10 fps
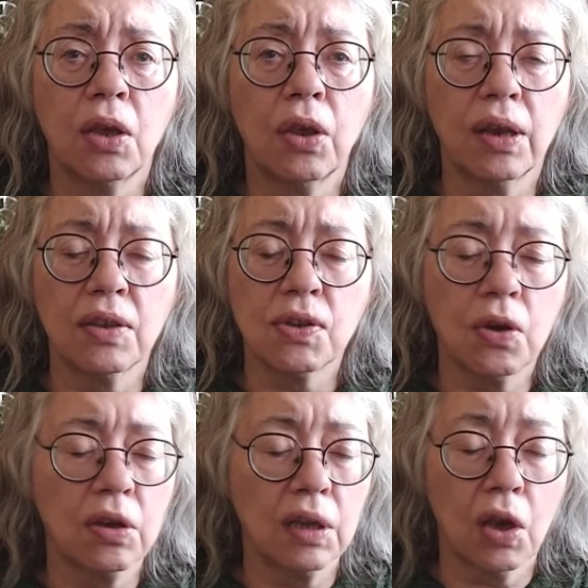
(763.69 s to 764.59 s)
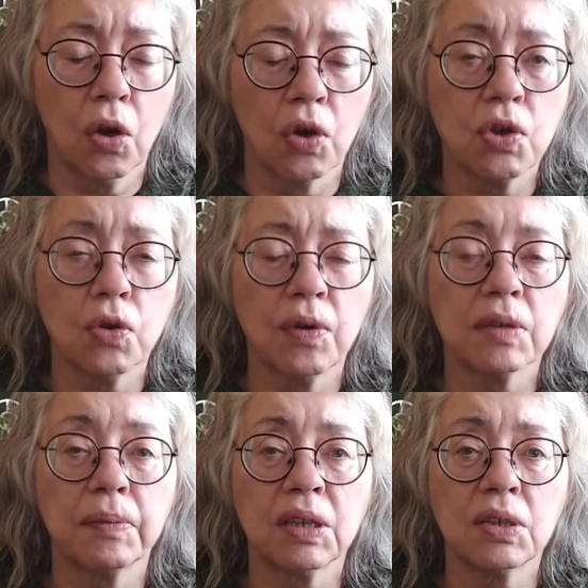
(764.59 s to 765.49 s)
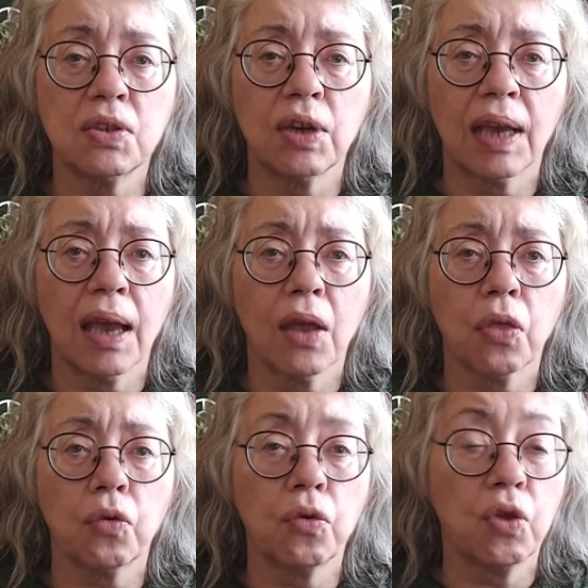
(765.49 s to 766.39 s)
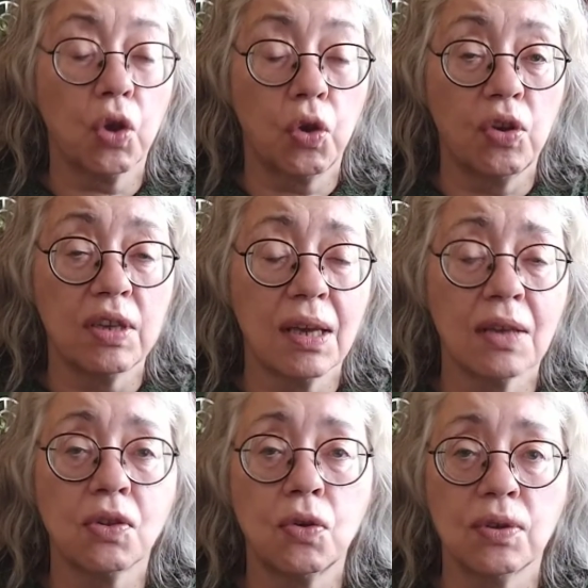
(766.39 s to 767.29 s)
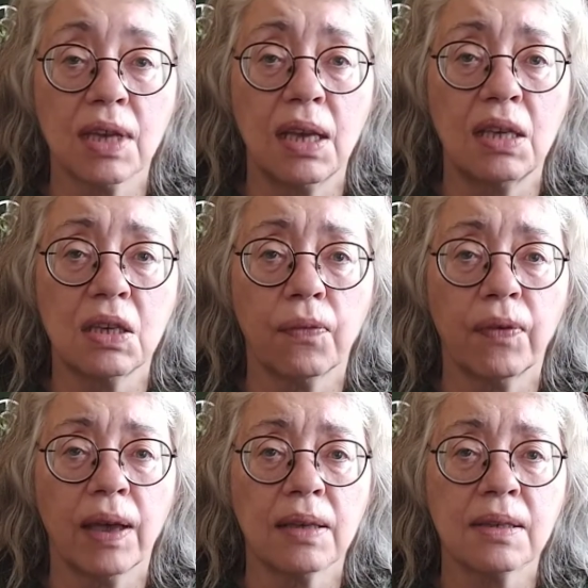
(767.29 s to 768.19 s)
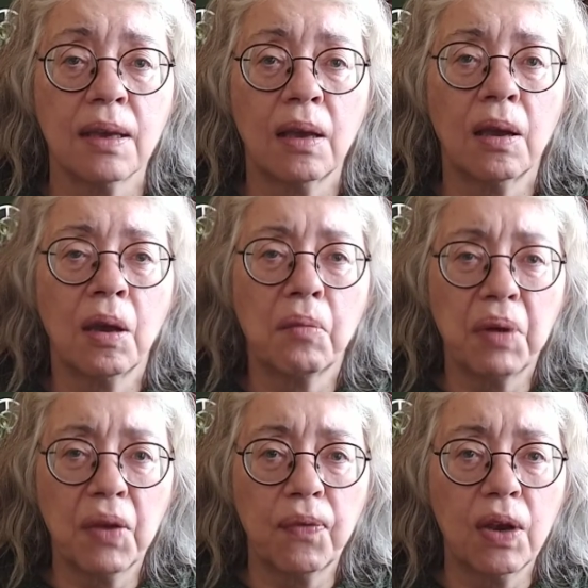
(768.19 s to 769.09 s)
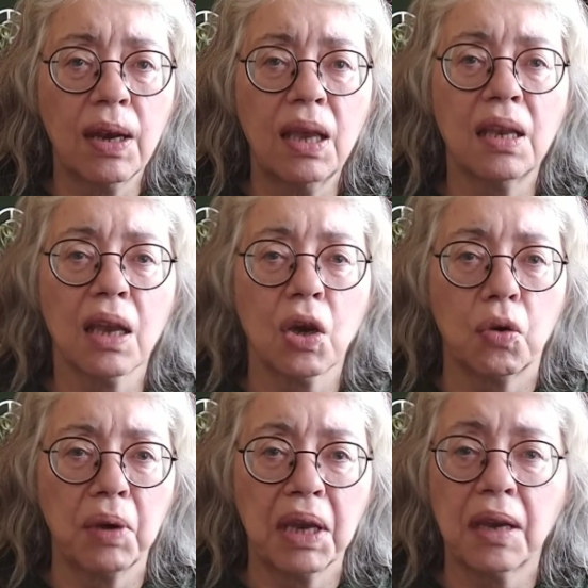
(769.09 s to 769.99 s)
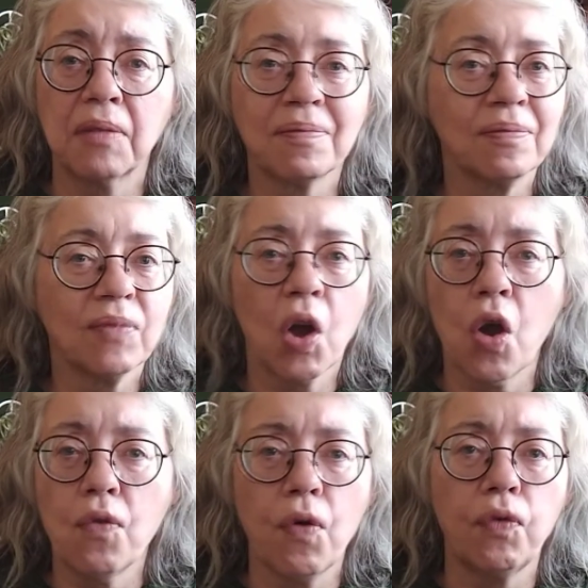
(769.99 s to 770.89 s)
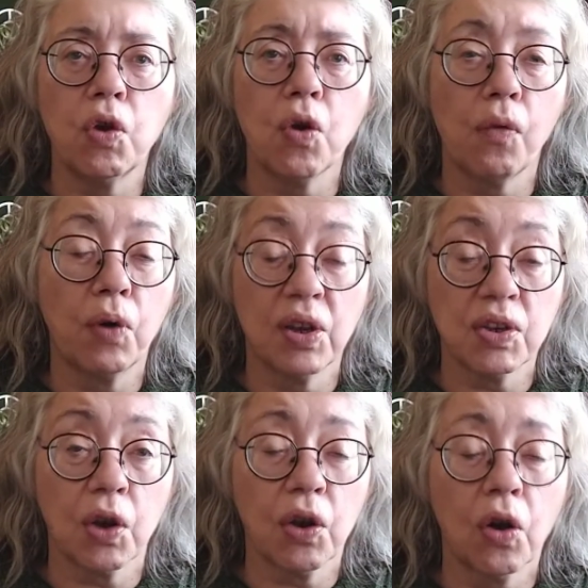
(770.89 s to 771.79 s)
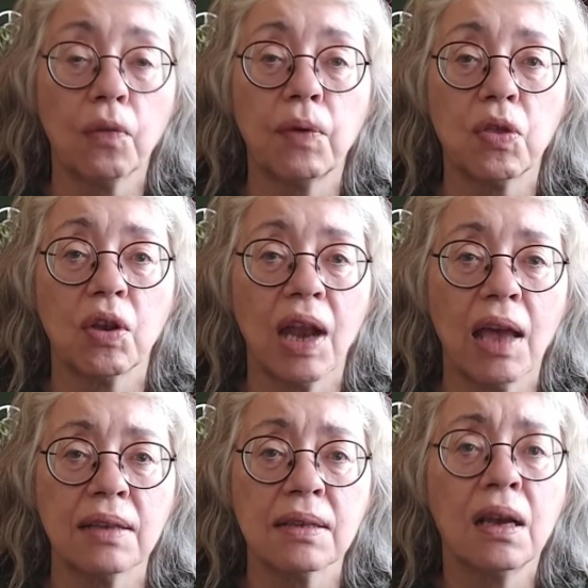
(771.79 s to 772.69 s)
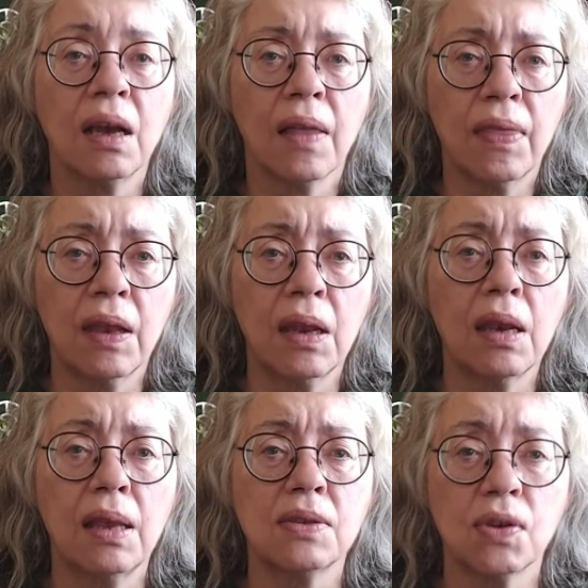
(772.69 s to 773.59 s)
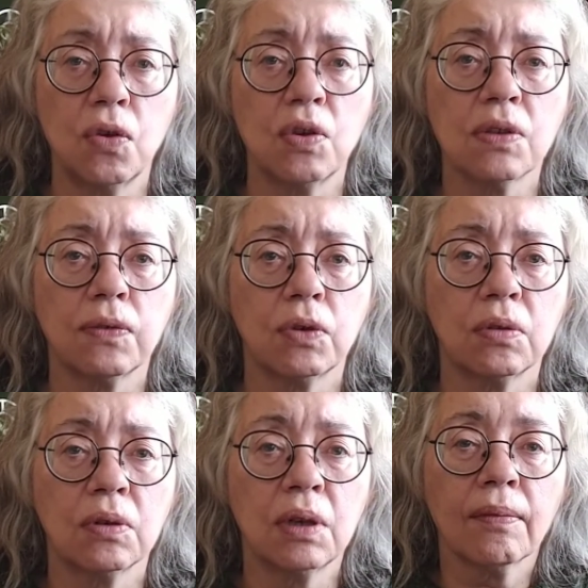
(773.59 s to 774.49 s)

You can certainly not do as much as you can through the Q T S user interface. But if you need a quick overview of what is going on with your N A S, then it is useful.